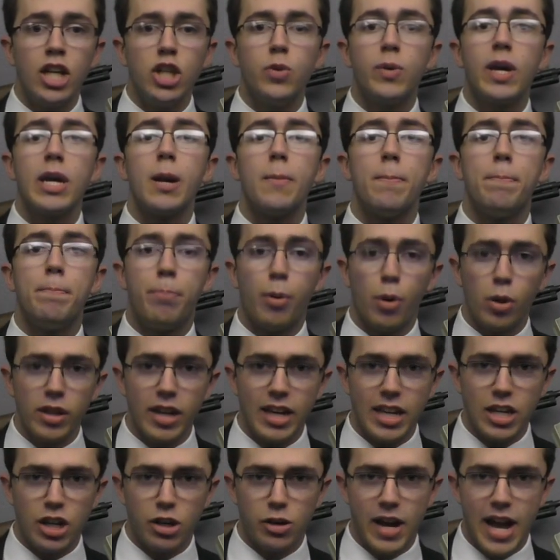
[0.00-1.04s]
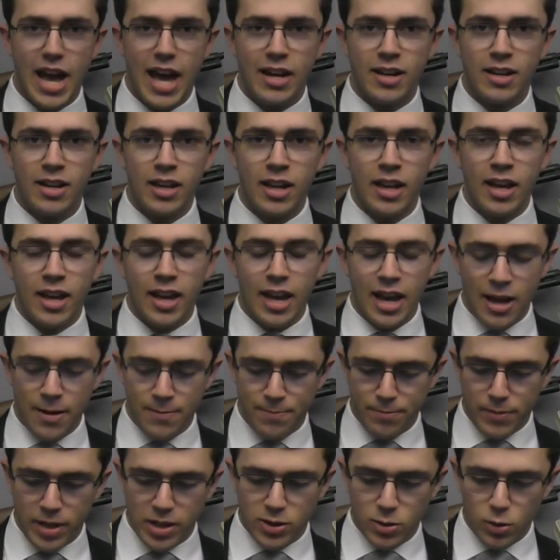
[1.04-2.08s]
you get a bullet in your head.
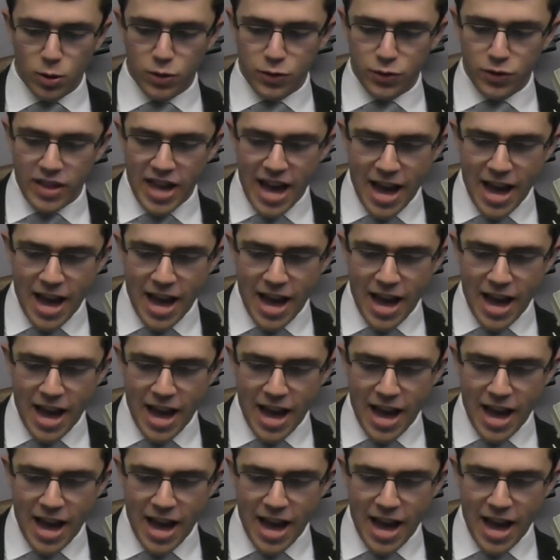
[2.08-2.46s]
And my source for